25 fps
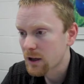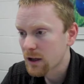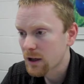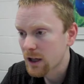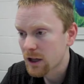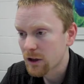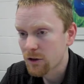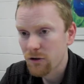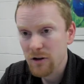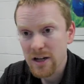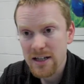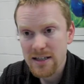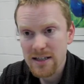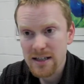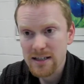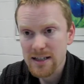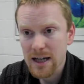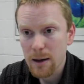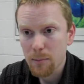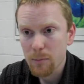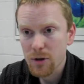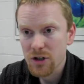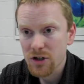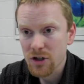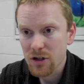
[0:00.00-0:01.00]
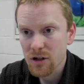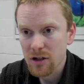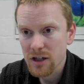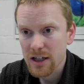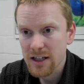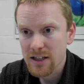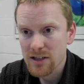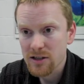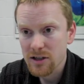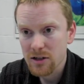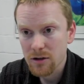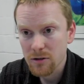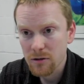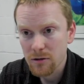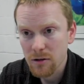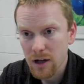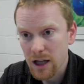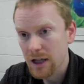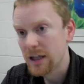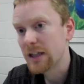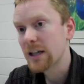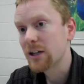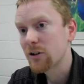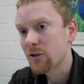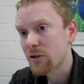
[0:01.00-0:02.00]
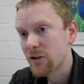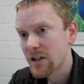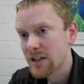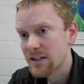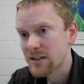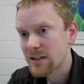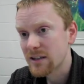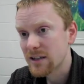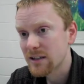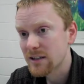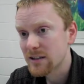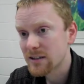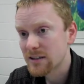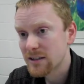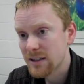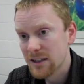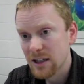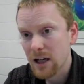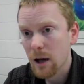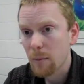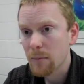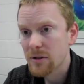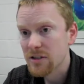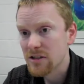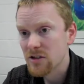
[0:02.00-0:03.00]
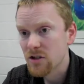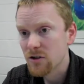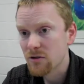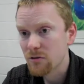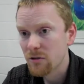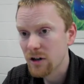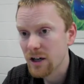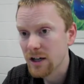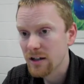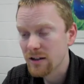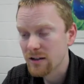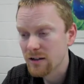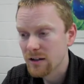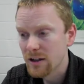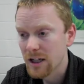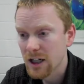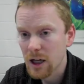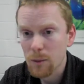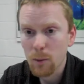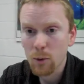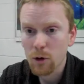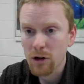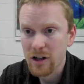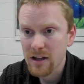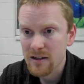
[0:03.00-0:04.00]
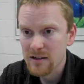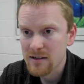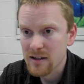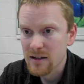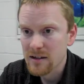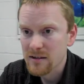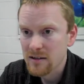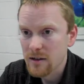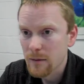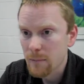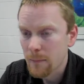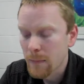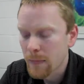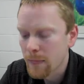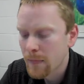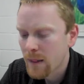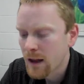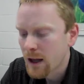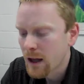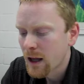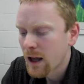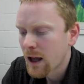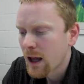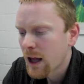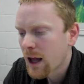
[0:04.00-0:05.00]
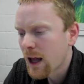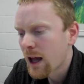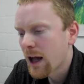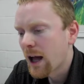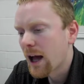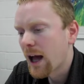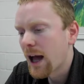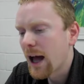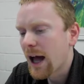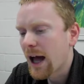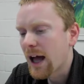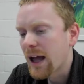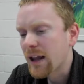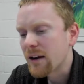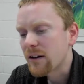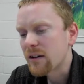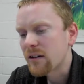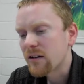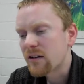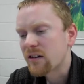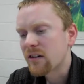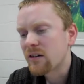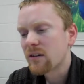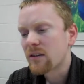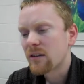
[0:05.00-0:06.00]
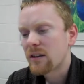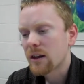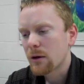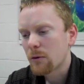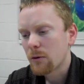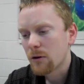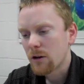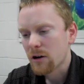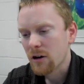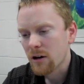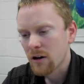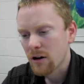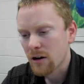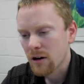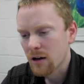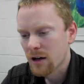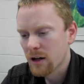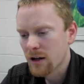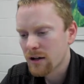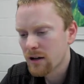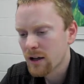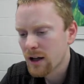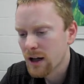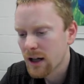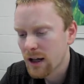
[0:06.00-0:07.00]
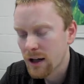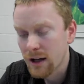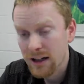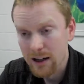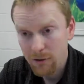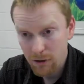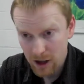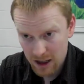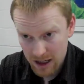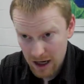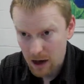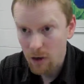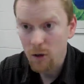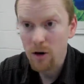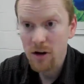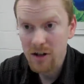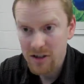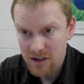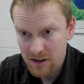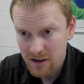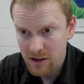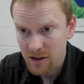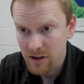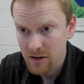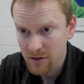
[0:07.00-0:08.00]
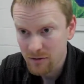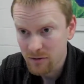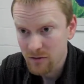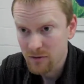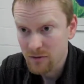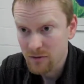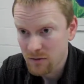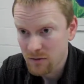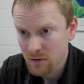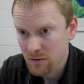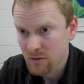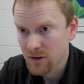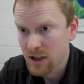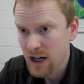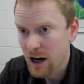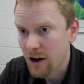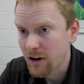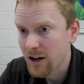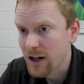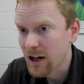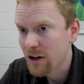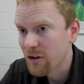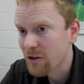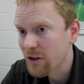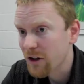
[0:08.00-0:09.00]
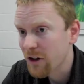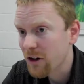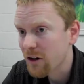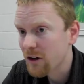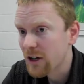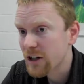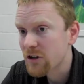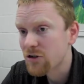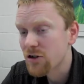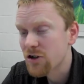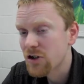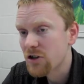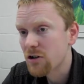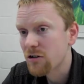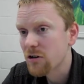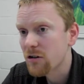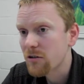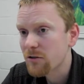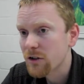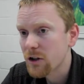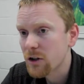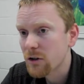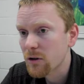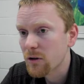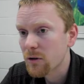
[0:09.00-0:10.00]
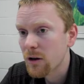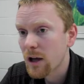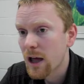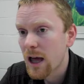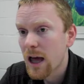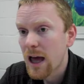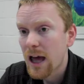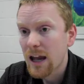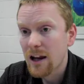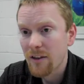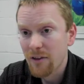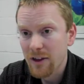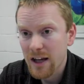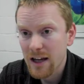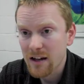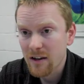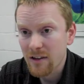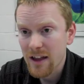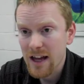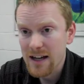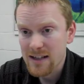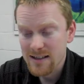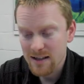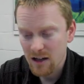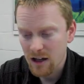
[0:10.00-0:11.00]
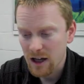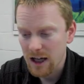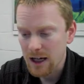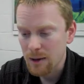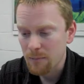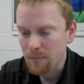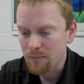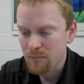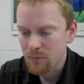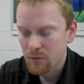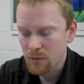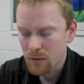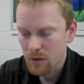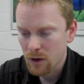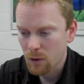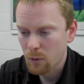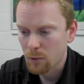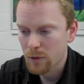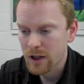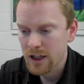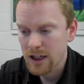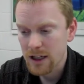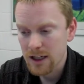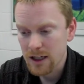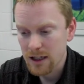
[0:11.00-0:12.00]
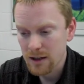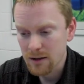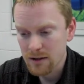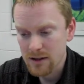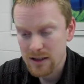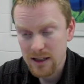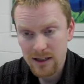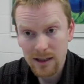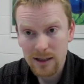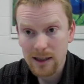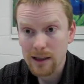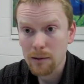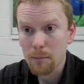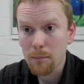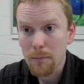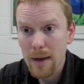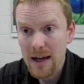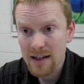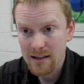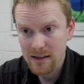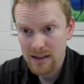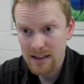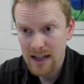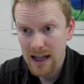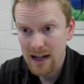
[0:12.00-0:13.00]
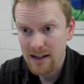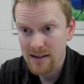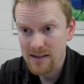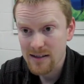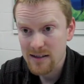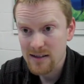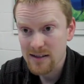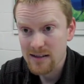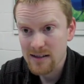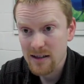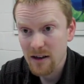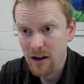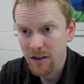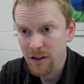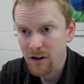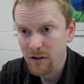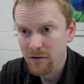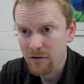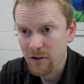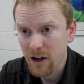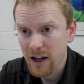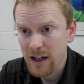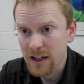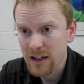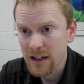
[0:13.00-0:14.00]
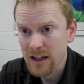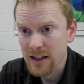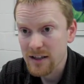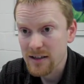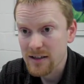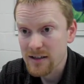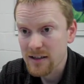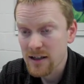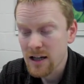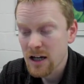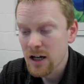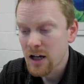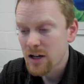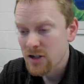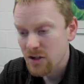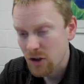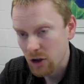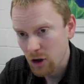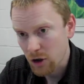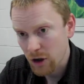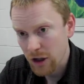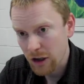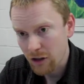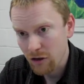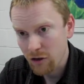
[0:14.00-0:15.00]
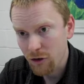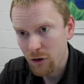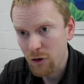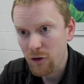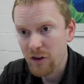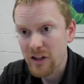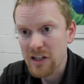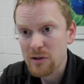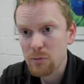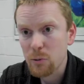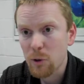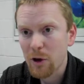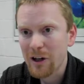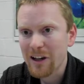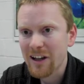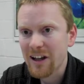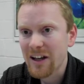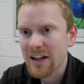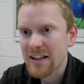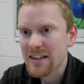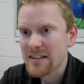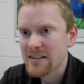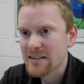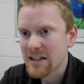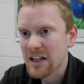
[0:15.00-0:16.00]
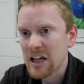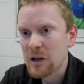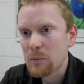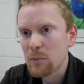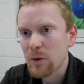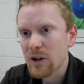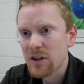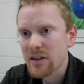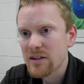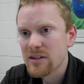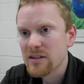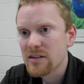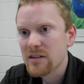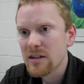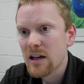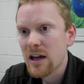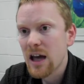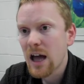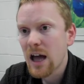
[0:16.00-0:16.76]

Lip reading: increasing temperature leads to an increase in decomposition rate in a marine system. And they were given an hour to carry out their literature review. And at the end of that time, we did a little meta-analysis on their findings. So looking through these one-line statements